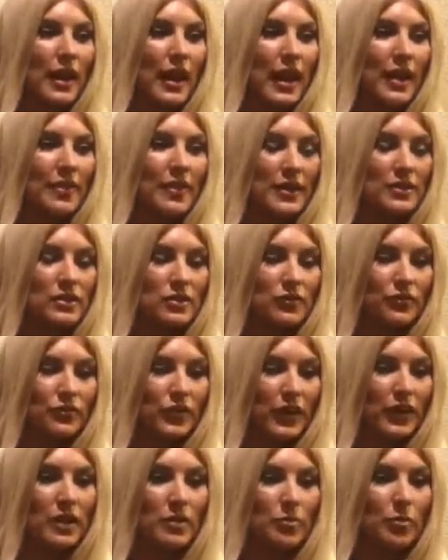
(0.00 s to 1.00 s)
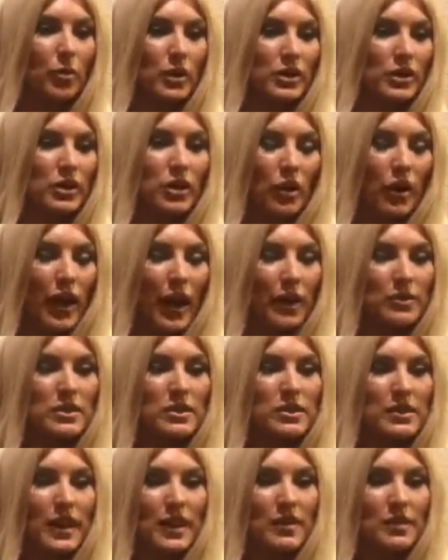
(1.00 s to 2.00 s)
and that's very important. You know, I
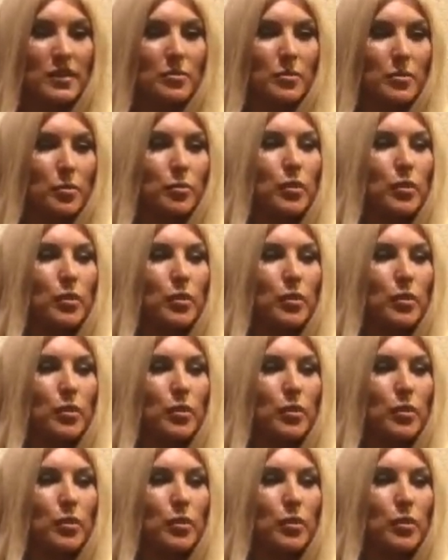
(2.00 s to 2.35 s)
would say that